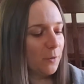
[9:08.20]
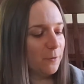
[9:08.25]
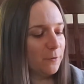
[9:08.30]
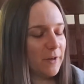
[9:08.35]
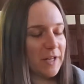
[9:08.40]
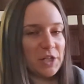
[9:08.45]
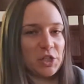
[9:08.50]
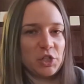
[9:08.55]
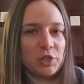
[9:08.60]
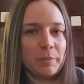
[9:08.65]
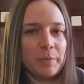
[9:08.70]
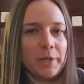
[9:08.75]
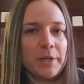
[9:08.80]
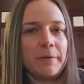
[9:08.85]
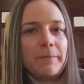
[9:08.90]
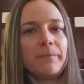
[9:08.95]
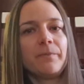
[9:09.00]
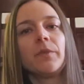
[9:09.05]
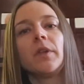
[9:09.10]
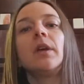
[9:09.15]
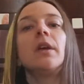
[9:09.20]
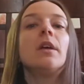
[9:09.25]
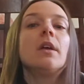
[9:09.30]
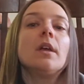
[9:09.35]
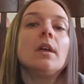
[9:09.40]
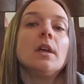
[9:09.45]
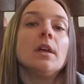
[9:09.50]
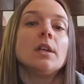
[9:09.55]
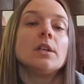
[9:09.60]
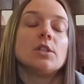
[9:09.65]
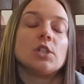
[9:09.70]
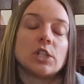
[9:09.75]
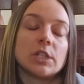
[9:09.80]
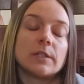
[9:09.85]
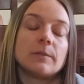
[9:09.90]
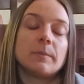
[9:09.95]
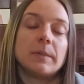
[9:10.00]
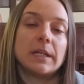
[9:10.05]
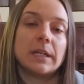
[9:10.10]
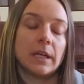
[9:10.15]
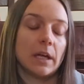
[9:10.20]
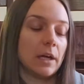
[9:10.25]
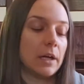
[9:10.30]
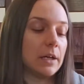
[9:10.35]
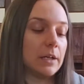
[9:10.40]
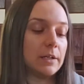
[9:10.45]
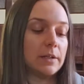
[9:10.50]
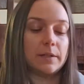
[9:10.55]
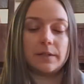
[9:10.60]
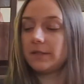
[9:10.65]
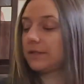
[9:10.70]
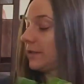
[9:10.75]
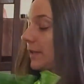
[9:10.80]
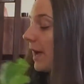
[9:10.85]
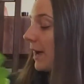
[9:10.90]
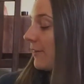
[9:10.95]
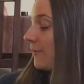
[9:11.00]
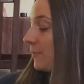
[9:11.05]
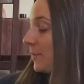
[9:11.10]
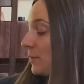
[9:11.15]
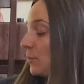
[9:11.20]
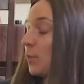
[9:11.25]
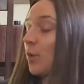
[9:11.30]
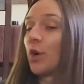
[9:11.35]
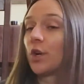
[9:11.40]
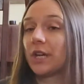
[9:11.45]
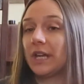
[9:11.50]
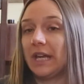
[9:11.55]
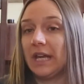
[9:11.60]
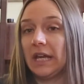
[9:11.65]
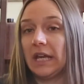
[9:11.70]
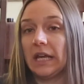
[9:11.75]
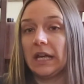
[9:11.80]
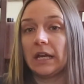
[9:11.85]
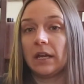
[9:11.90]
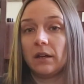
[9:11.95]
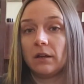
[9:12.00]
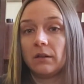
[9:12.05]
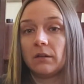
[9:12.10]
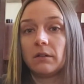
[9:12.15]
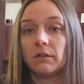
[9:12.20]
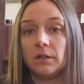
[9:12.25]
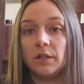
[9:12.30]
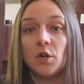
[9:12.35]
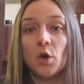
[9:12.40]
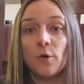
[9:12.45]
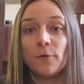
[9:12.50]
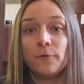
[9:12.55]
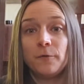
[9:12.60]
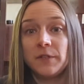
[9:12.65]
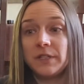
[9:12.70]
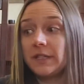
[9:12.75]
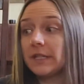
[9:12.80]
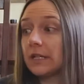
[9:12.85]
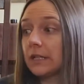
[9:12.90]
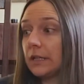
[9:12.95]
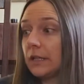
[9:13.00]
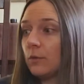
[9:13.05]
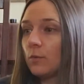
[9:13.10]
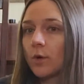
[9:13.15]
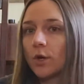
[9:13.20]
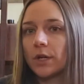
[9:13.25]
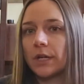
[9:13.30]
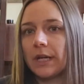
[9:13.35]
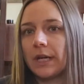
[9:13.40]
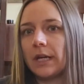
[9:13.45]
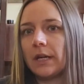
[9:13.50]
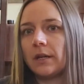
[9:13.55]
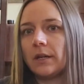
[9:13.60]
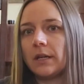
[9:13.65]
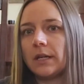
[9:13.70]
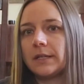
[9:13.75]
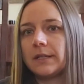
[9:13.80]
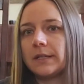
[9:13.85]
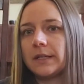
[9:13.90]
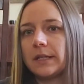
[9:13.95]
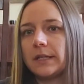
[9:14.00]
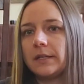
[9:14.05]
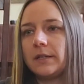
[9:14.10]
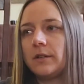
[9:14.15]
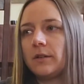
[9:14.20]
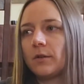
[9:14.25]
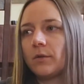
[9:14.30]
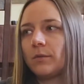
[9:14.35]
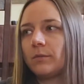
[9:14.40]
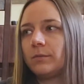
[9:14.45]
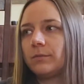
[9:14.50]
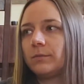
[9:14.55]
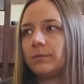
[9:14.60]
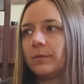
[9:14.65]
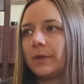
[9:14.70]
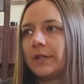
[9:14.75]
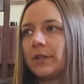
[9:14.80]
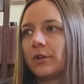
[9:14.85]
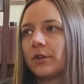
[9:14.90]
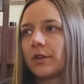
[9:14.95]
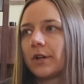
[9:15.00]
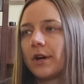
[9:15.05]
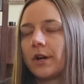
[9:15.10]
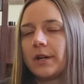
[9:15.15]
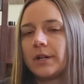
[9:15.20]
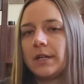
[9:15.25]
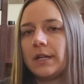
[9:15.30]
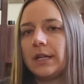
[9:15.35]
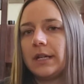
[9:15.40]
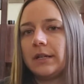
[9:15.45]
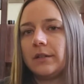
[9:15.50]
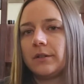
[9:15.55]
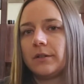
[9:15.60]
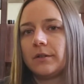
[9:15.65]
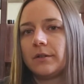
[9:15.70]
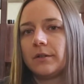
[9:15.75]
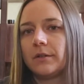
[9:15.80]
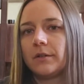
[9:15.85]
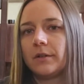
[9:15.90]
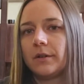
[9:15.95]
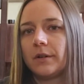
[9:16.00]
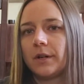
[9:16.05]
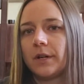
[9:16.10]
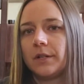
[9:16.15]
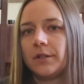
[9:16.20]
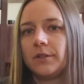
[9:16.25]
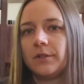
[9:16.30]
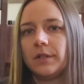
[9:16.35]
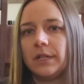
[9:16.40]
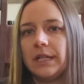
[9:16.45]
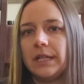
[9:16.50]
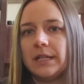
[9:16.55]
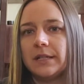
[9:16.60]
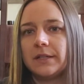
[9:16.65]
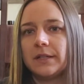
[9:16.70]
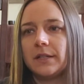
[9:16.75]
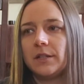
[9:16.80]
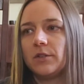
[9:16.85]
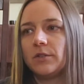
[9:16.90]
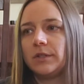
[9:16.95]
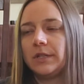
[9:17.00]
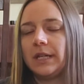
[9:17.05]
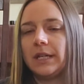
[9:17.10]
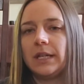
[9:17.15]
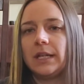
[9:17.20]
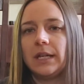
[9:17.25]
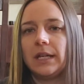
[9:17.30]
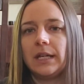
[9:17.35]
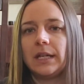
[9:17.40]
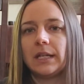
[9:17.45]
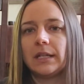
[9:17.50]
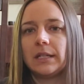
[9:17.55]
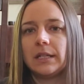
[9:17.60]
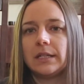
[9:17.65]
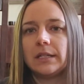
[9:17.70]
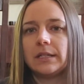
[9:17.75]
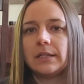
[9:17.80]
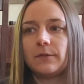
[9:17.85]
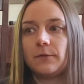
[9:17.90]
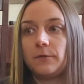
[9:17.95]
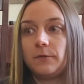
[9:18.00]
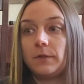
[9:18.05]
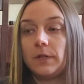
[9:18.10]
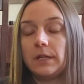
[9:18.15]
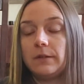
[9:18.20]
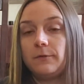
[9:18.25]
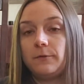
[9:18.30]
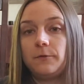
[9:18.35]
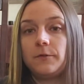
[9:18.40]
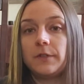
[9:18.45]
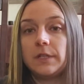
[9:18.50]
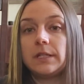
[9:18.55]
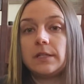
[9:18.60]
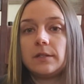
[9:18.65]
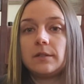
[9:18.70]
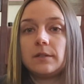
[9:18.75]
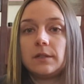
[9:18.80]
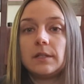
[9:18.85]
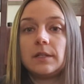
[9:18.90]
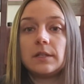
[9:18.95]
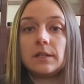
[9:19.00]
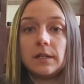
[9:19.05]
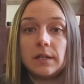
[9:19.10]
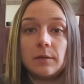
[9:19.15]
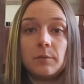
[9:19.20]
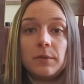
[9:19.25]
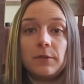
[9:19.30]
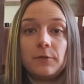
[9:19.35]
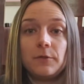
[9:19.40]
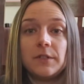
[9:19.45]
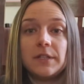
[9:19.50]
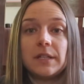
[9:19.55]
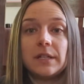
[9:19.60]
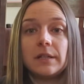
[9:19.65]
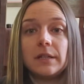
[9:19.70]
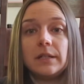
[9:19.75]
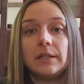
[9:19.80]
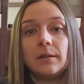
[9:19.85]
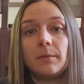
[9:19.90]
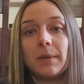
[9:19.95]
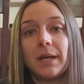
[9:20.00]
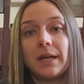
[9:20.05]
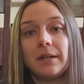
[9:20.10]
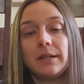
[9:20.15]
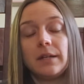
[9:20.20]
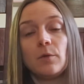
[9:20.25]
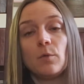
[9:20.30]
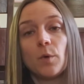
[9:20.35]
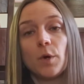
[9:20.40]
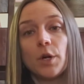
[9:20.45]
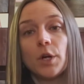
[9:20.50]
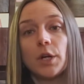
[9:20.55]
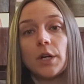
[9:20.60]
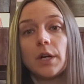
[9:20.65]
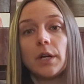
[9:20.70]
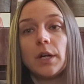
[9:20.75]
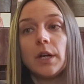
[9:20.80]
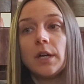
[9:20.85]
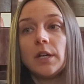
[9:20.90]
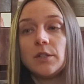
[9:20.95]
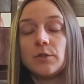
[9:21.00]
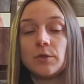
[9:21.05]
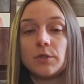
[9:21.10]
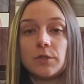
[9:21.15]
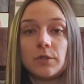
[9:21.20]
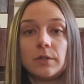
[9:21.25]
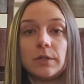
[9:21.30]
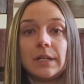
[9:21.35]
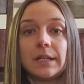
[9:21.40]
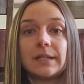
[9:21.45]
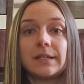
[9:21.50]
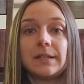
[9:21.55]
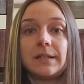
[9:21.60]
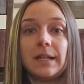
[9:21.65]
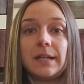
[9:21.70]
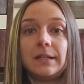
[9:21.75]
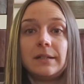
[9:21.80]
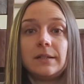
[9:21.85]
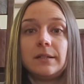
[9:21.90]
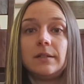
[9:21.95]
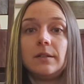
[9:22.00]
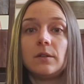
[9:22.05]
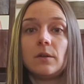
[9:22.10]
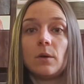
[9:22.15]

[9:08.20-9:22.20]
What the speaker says: vegetable, just because I've been working, physically working. It's when you're gardening, you're on your knees and you're digging, and it can be physically demanding work to a certain extent,